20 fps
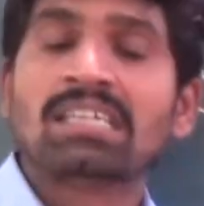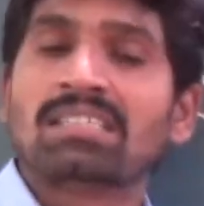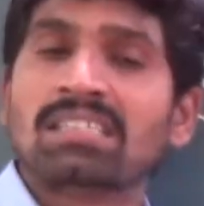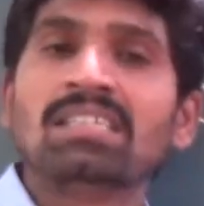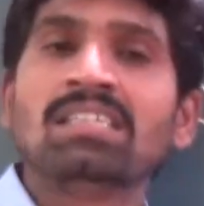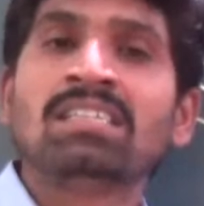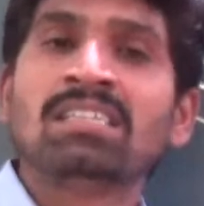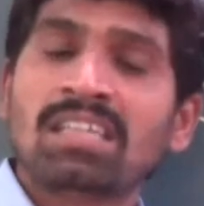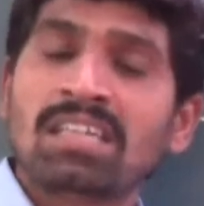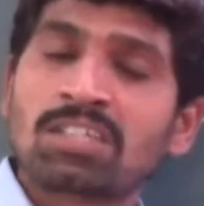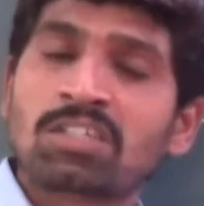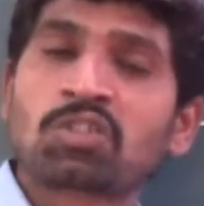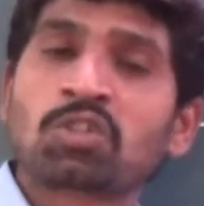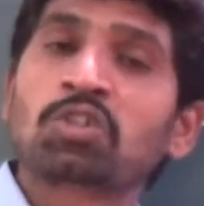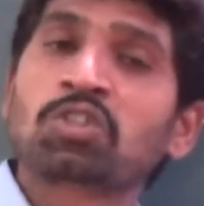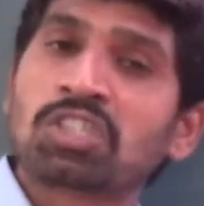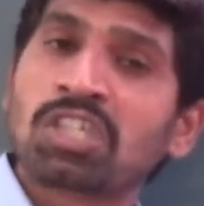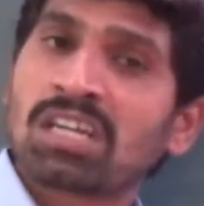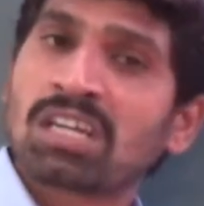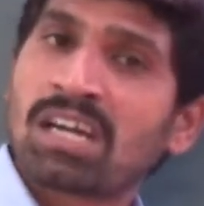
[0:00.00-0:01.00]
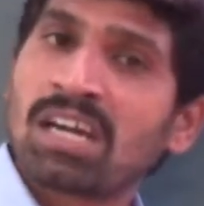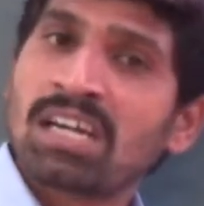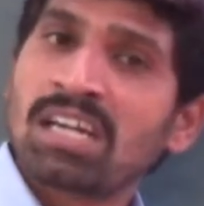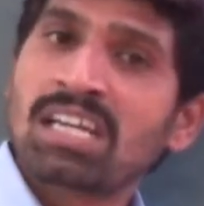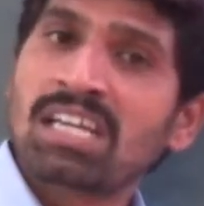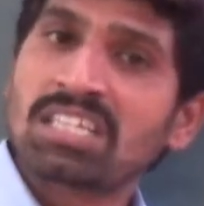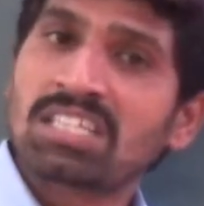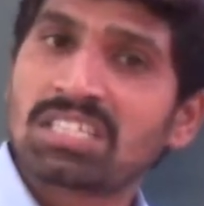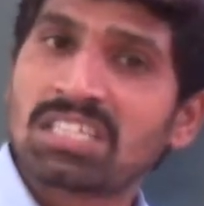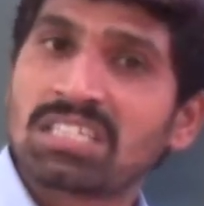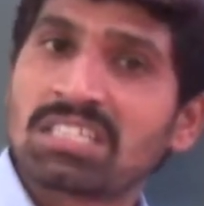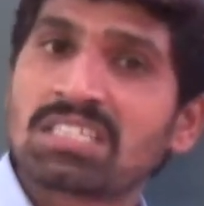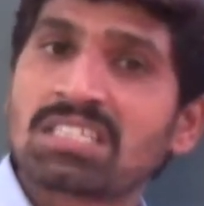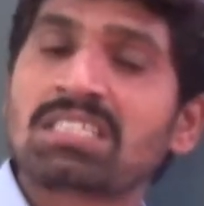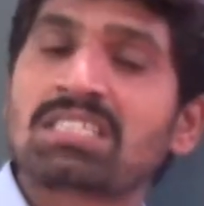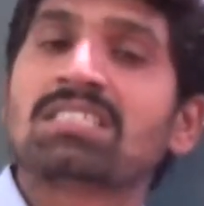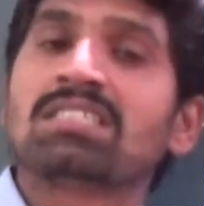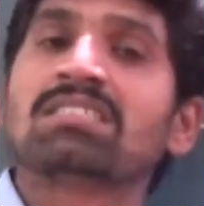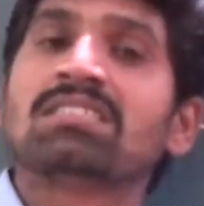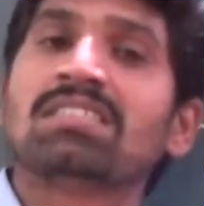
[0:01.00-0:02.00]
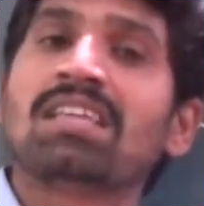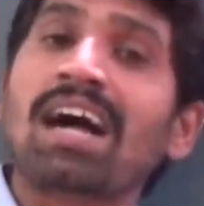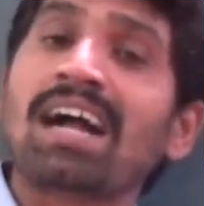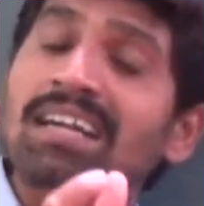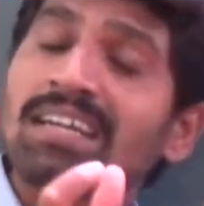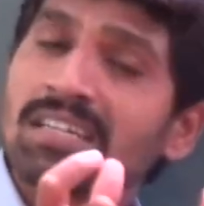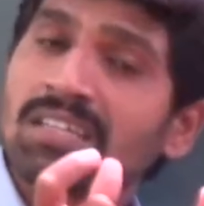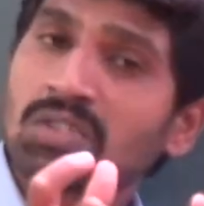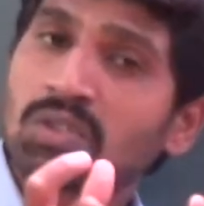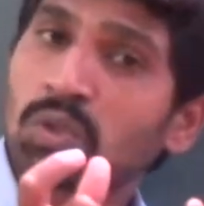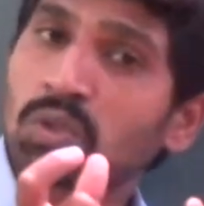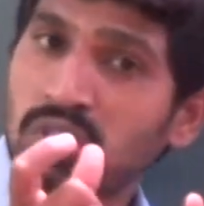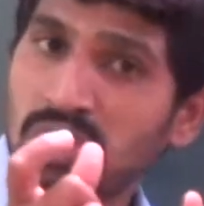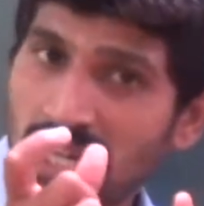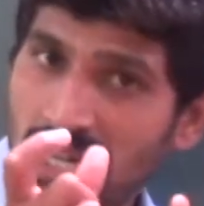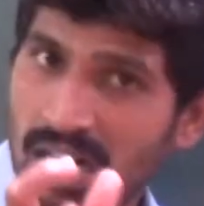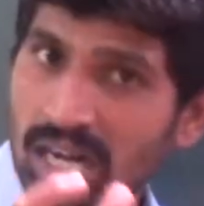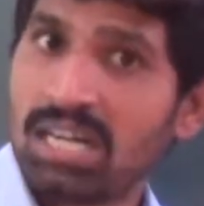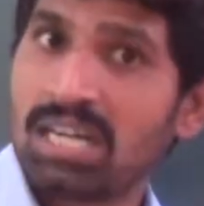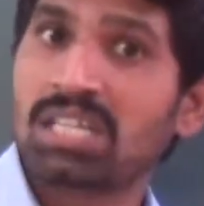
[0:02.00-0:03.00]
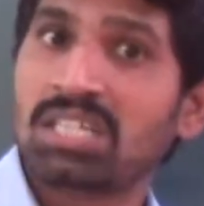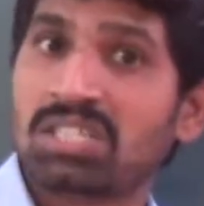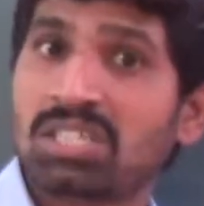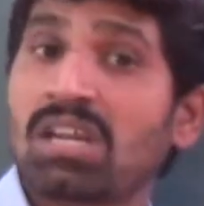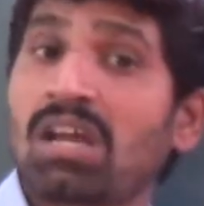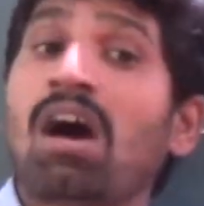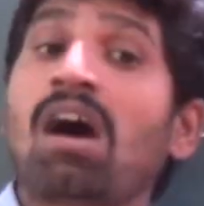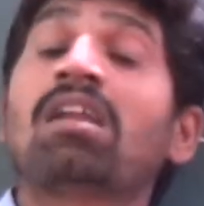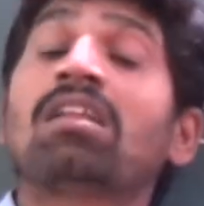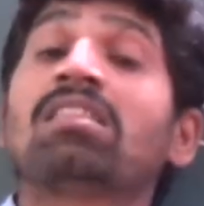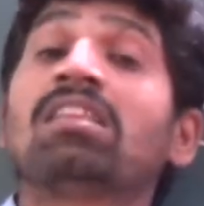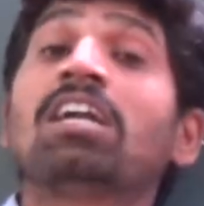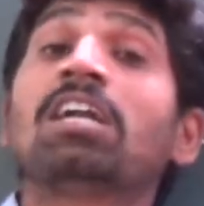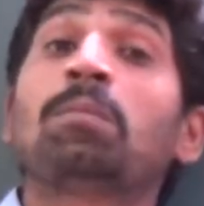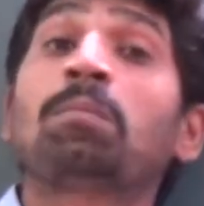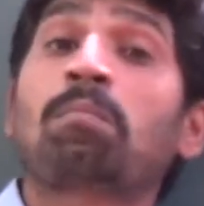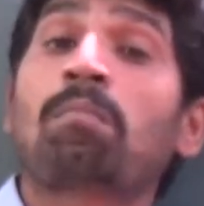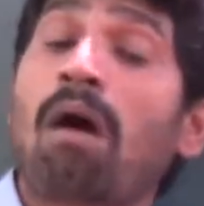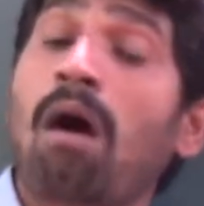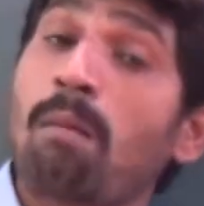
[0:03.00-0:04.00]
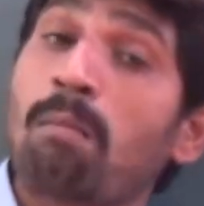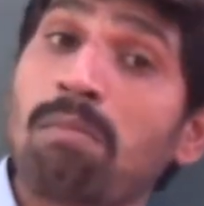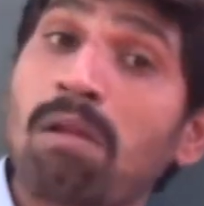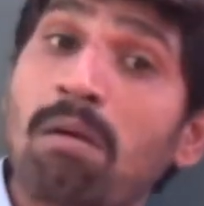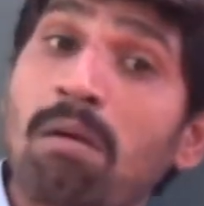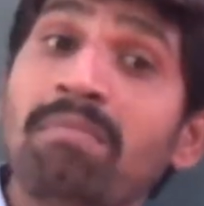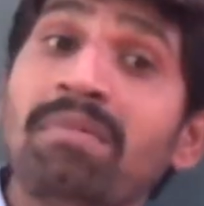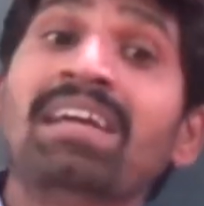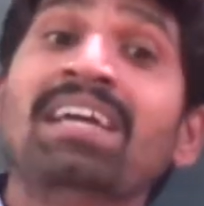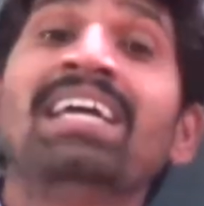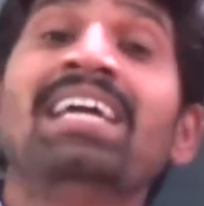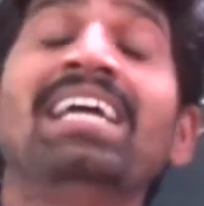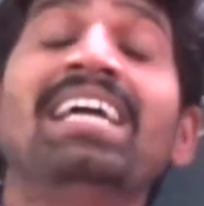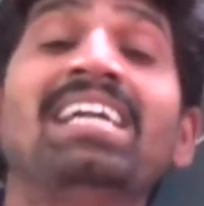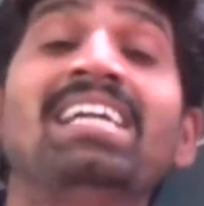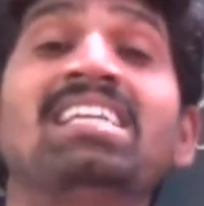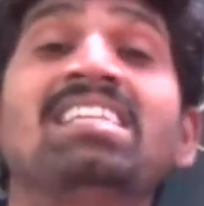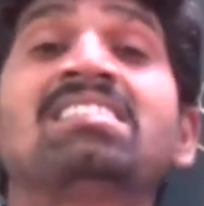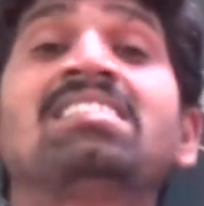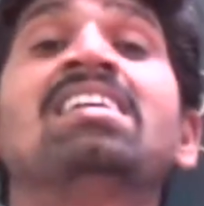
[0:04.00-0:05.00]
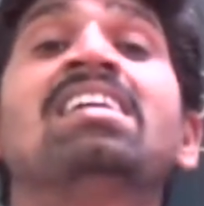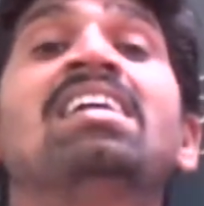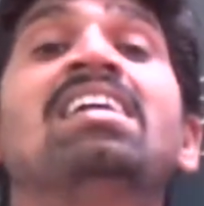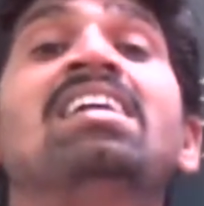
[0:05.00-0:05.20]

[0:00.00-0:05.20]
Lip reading: In that social conditions, that social condition or that problem, it is